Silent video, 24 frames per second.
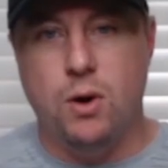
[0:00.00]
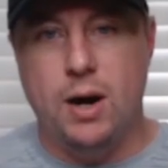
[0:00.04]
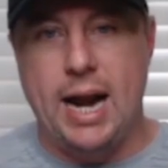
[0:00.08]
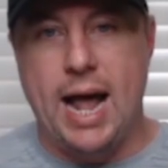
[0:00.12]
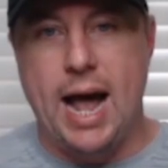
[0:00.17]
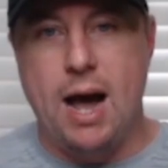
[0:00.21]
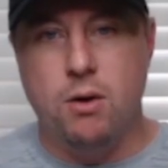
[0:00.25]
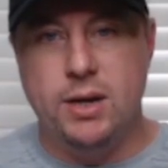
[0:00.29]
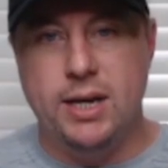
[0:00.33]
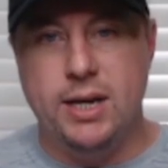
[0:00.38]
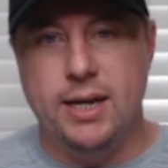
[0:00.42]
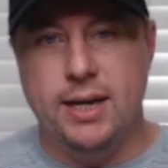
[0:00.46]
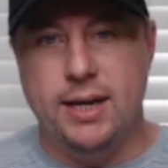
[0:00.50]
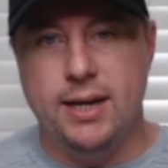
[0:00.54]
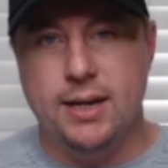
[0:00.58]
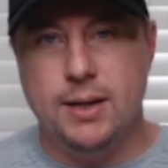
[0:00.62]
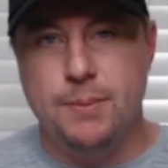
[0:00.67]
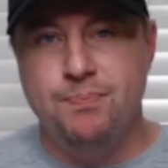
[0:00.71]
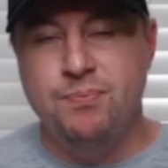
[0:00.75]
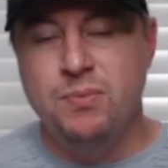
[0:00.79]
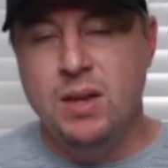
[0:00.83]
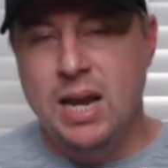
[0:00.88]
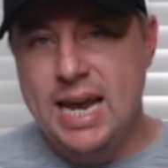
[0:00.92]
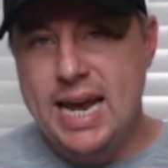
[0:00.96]
at Outkick,
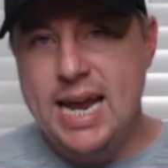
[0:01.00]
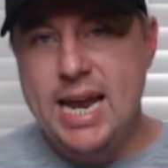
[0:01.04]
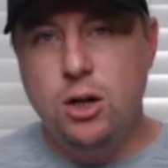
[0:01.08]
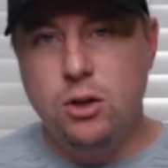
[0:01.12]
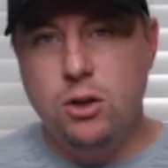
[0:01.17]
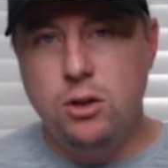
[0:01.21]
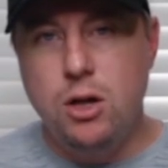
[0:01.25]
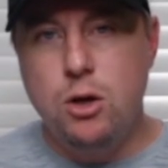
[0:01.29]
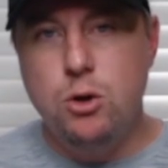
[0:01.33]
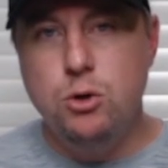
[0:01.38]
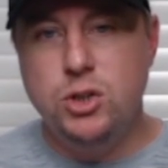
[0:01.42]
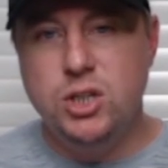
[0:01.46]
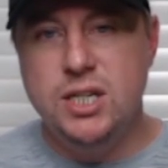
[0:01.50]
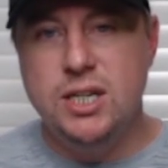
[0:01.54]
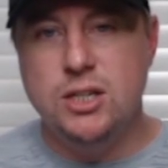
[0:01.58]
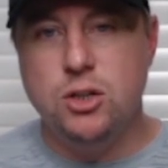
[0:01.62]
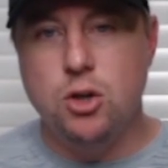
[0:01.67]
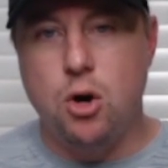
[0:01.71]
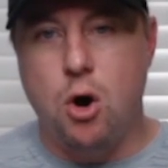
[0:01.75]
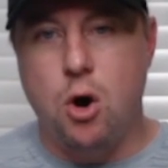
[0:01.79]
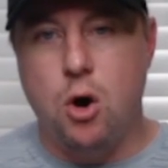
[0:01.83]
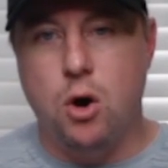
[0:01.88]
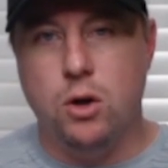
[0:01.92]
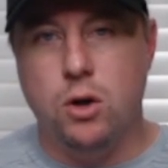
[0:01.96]
he closed his
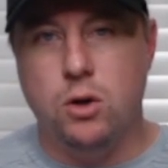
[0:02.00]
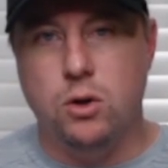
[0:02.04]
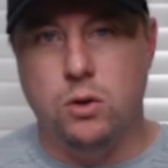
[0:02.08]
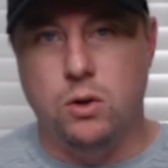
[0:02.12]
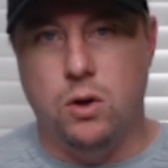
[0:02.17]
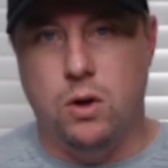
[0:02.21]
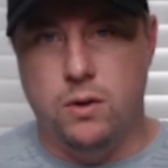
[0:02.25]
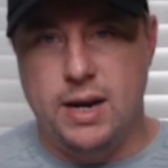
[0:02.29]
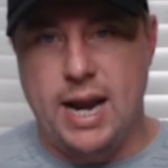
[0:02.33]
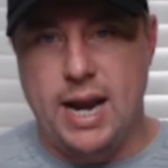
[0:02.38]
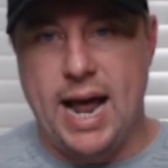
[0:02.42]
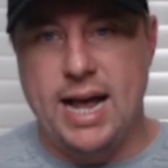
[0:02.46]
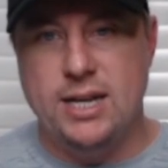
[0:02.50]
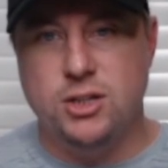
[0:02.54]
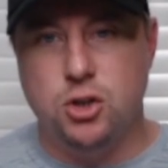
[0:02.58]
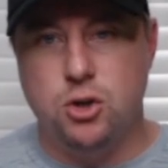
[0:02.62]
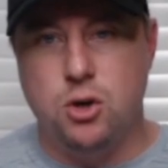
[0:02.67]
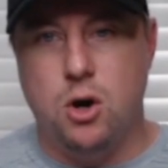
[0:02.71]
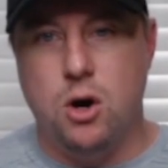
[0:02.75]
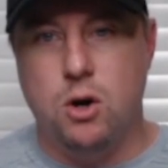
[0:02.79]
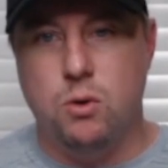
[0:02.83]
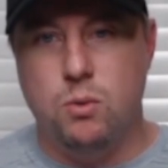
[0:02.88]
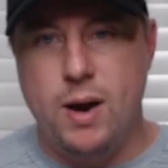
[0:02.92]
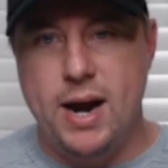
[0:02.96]
article on
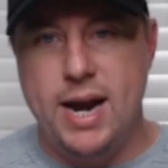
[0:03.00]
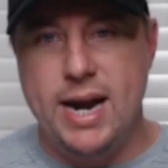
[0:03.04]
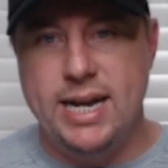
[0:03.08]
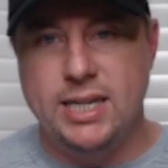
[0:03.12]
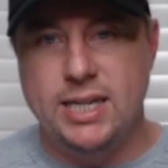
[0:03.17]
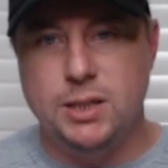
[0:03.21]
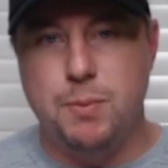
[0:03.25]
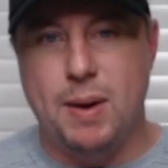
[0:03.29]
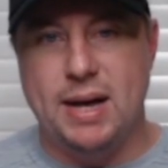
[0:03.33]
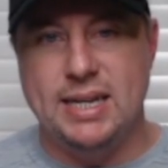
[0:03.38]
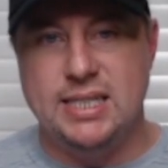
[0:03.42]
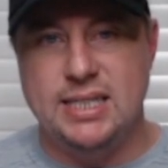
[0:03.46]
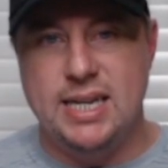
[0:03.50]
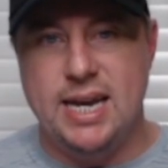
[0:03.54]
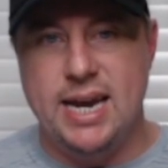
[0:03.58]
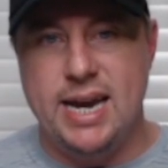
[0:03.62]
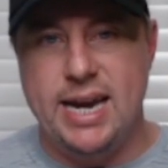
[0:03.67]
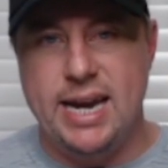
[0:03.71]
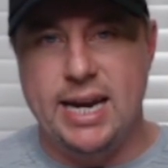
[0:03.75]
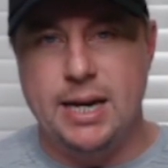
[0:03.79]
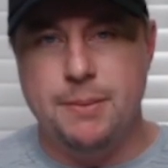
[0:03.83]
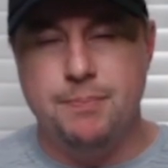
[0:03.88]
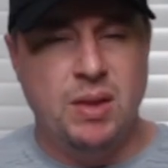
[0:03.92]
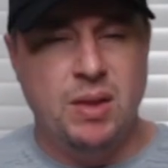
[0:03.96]
NASCAR ratings by
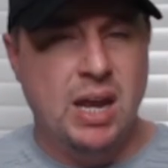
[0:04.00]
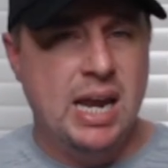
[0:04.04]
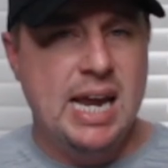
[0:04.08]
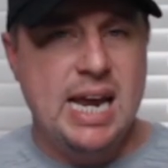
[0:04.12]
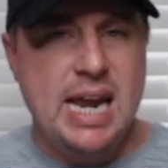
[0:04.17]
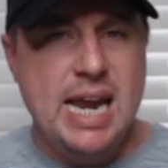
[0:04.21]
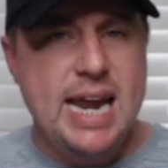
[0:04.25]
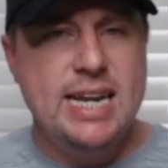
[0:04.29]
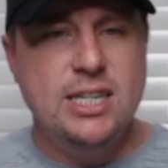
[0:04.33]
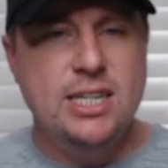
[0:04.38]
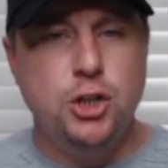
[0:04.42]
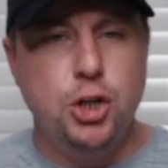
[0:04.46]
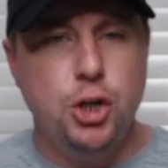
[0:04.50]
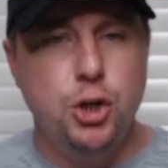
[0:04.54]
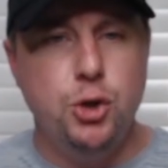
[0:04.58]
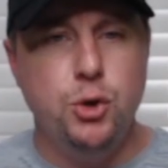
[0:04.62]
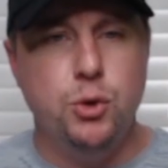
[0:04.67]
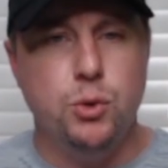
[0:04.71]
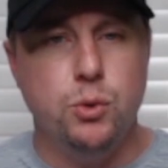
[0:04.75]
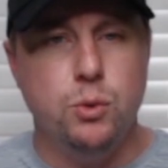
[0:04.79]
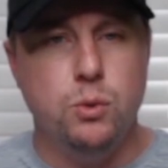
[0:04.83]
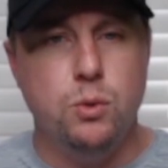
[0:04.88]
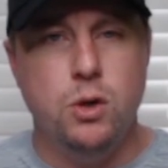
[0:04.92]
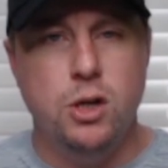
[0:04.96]
saying he
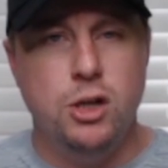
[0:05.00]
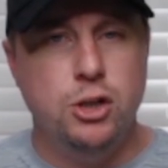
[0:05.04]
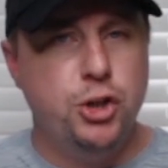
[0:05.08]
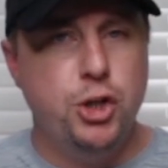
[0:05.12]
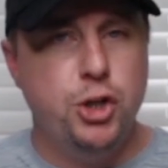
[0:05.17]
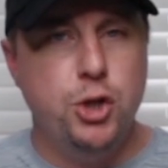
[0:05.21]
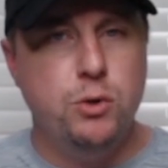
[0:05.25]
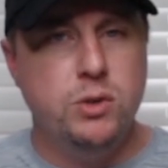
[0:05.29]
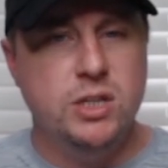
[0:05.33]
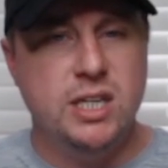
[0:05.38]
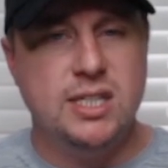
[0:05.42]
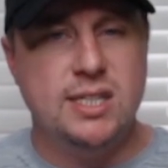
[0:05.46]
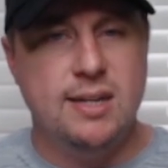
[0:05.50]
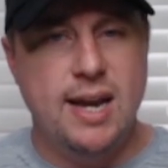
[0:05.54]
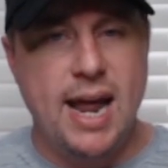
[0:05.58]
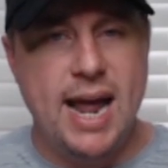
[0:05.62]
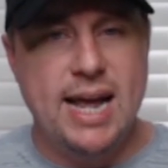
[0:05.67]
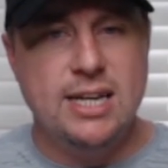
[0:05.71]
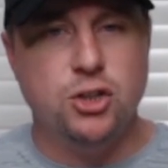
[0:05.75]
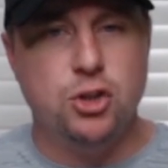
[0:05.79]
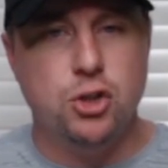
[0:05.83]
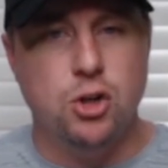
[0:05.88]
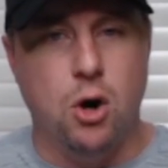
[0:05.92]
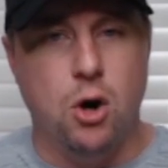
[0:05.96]
too chooses
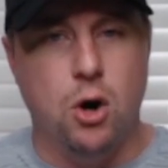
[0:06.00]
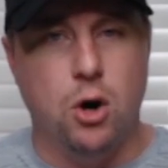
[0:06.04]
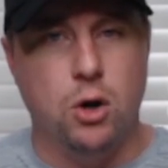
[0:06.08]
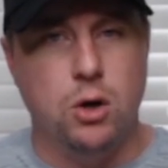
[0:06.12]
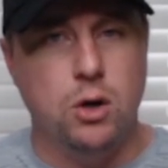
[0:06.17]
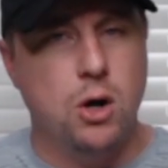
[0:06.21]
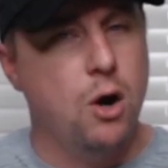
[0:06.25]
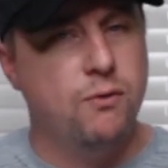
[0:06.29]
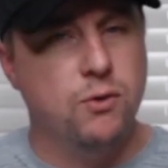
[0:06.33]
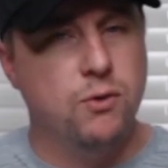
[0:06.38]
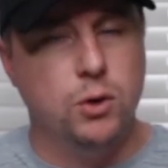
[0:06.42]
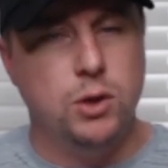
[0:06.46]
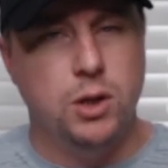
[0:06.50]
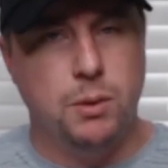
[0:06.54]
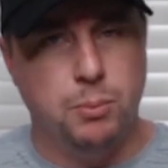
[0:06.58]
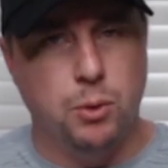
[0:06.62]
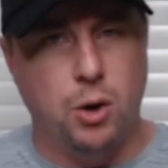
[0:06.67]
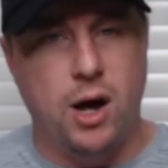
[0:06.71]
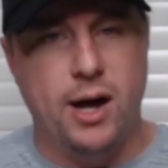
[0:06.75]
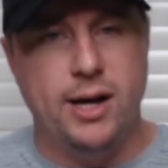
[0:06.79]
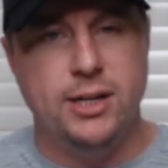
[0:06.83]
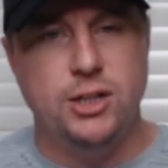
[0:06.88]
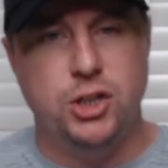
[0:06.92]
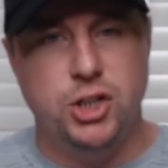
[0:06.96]
NASCAR over
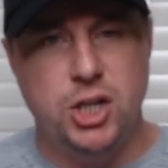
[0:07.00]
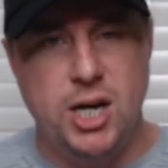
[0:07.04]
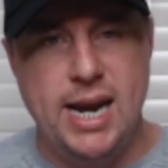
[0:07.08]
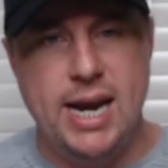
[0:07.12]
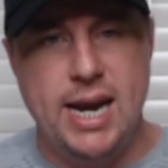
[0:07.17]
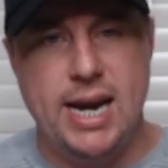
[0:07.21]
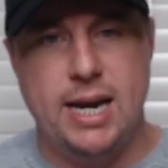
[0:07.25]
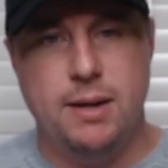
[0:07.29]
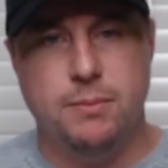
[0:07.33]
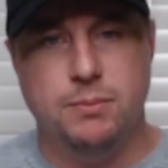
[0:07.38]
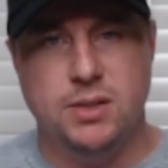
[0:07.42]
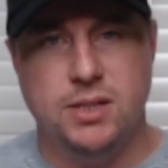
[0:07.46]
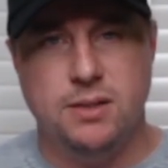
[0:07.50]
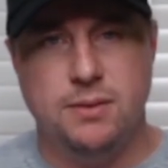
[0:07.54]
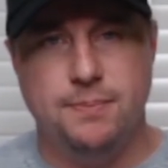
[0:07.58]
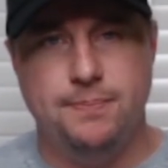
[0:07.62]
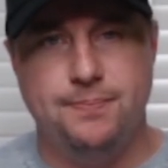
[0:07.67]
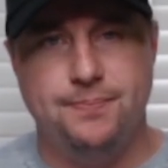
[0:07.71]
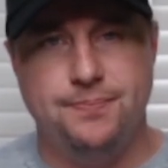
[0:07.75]
LeBron James.